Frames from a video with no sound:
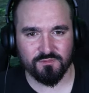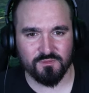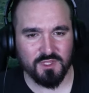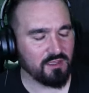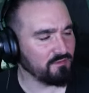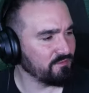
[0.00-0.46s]

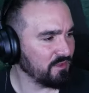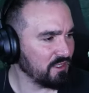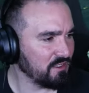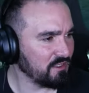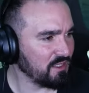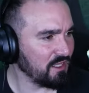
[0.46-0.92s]
Yeah, that
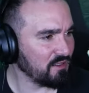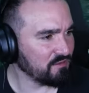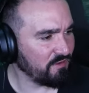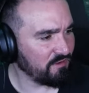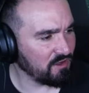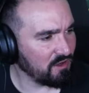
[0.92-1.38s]
you did that. It's
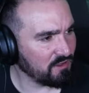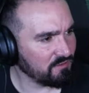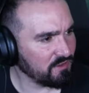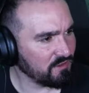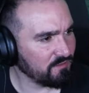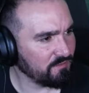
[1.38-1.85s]
very kind
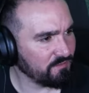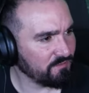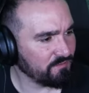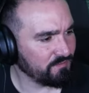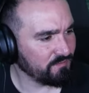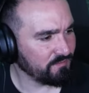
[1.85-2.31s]
of you.
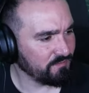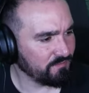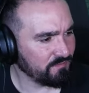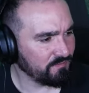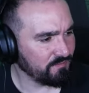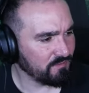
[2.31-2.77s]

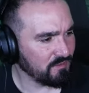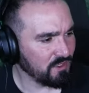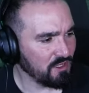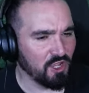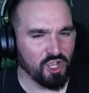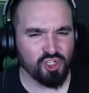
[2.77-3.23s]

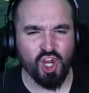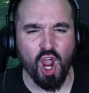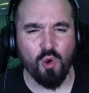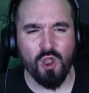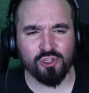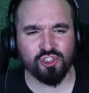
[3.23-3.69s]

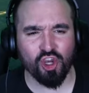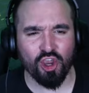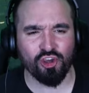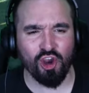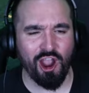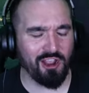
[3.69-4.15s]
Show us,
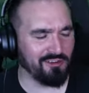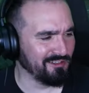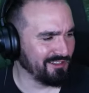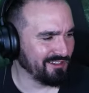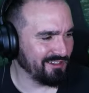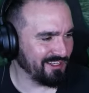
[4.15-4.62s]
girl.
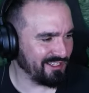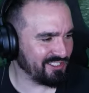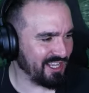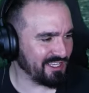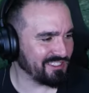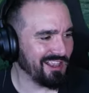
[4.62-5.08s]
He
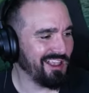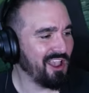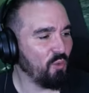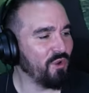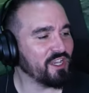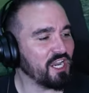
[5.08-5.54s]
says,
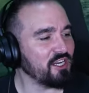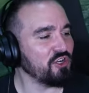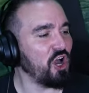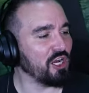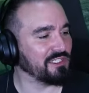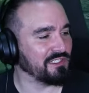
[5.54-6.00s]
we
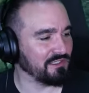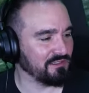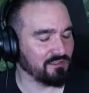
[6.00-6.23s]
cannot